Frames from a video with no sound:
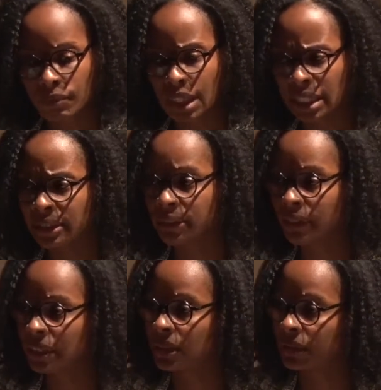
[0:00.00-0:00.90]
in
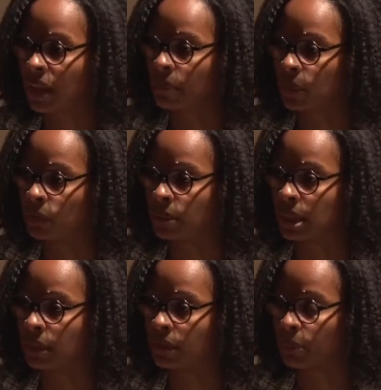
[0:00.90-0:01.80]
defense of that
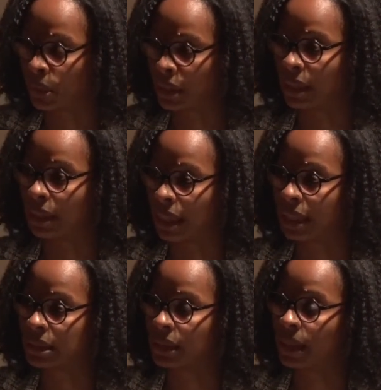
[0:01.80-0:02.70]
movement of putting that
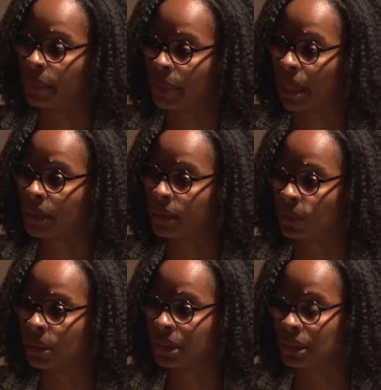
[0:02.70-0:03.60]
last line back, who
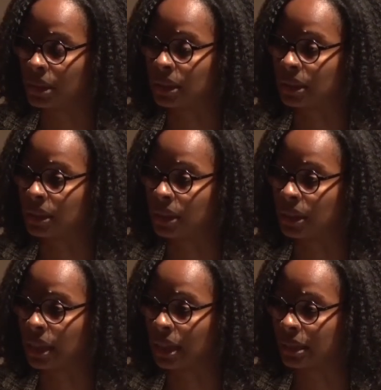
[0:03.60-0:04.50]
can see this and
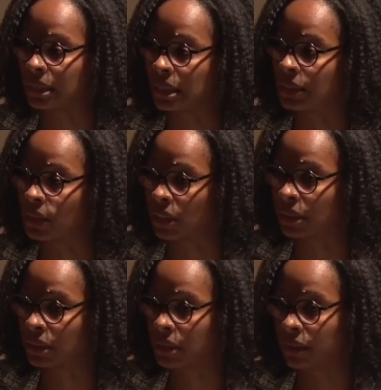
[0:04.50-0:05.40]
not see
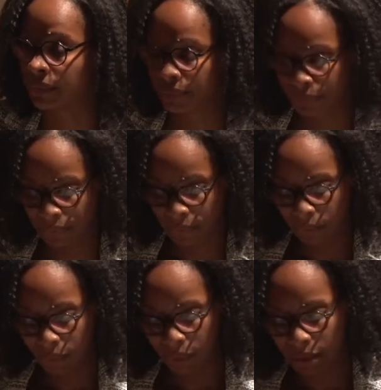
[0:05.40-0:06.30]
lynchings.
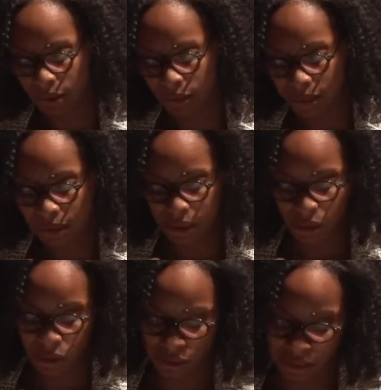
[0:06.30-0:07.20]
So this is called